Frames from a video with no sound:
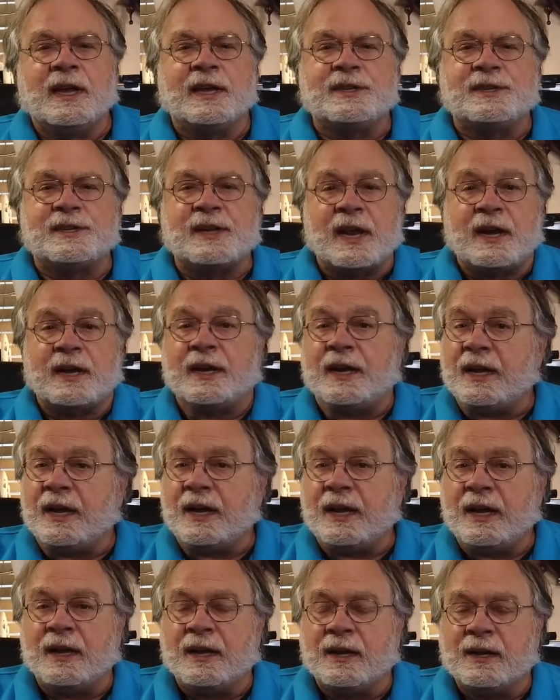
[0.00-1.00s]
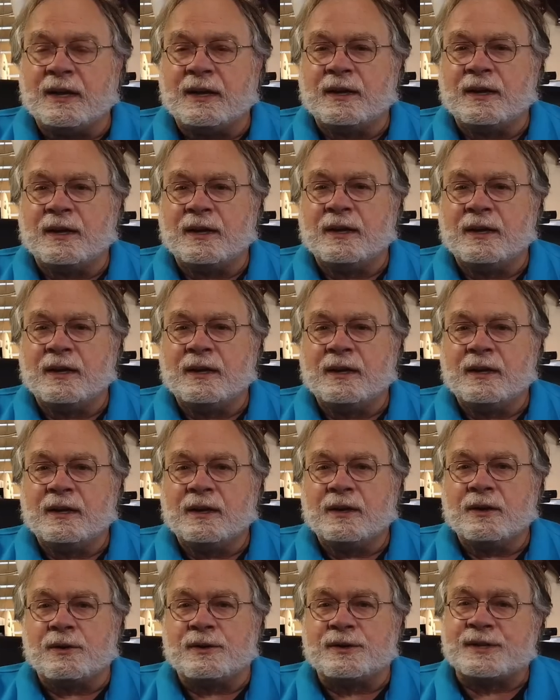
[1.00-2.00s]
is that an E
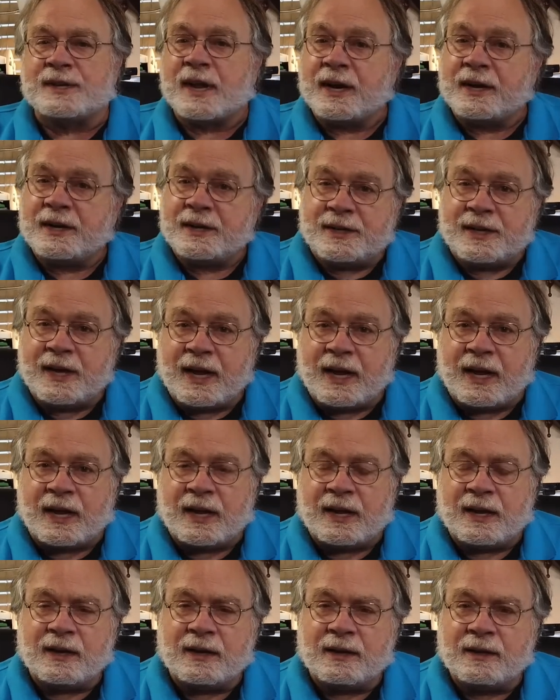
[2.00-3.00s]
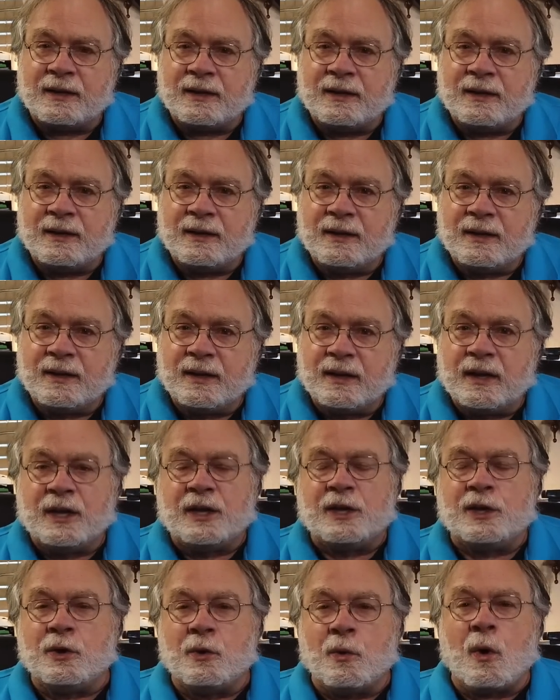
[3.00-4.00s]
or is that a T?
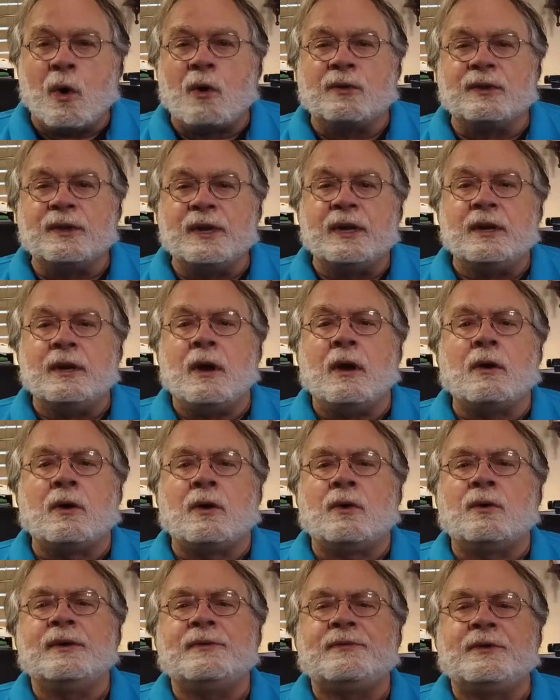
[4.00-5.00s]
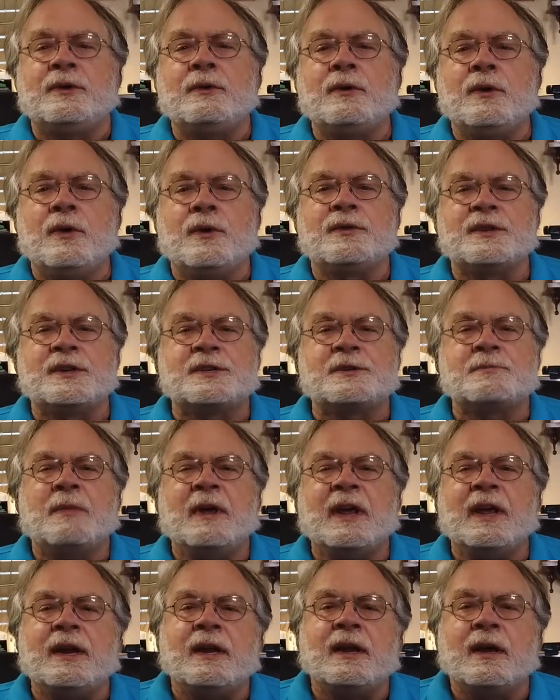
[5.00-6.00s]
You only know if you know the
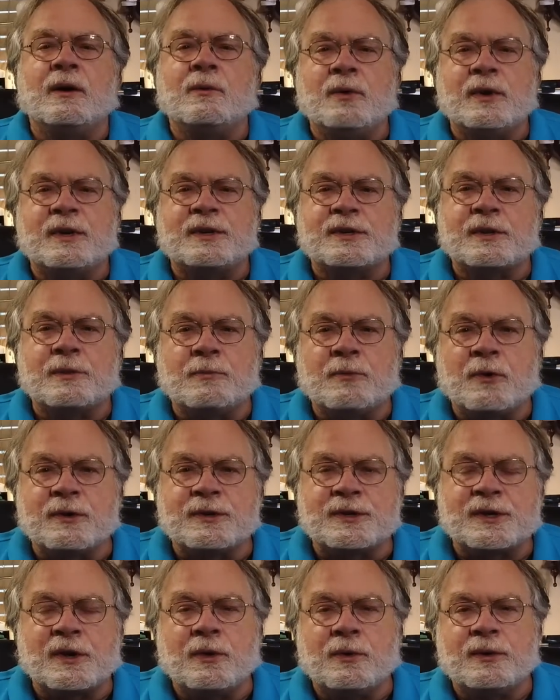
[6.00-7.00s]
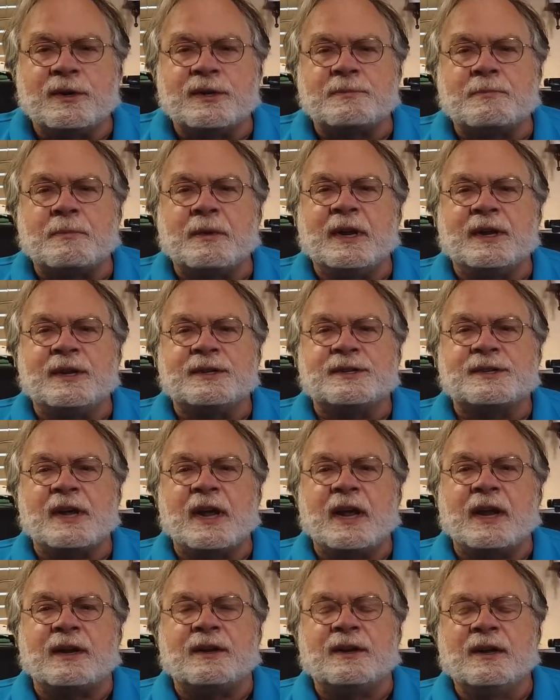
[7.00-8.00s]
speed at which the Morse code is being
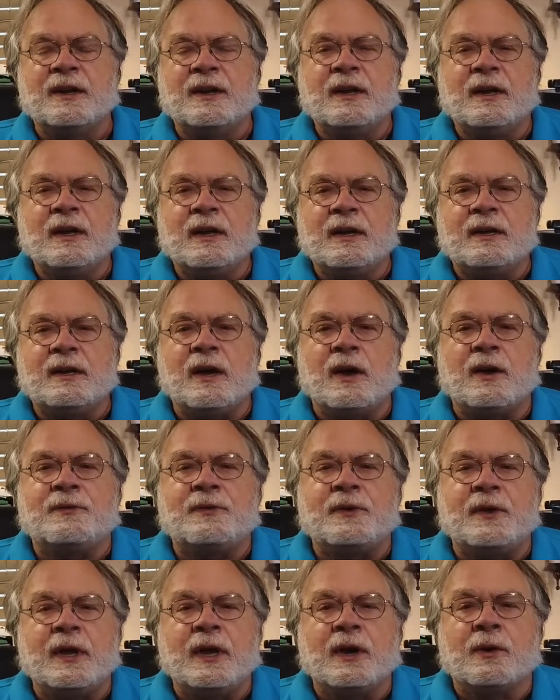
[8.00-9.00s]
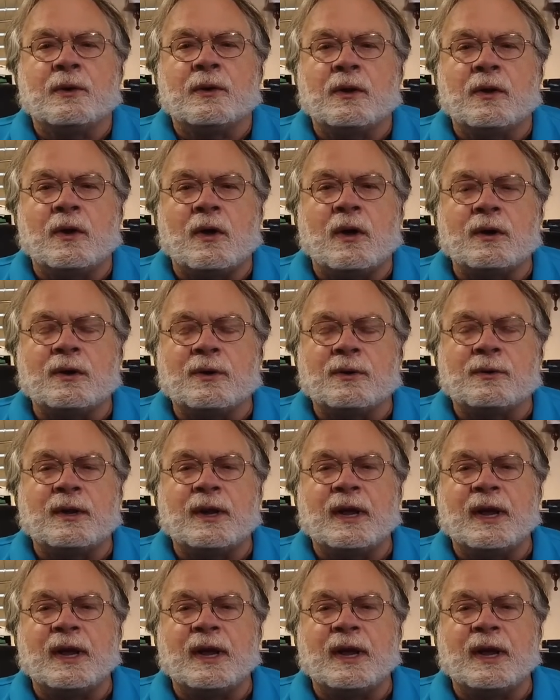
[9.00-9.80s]
sent. Now, if you hear a longer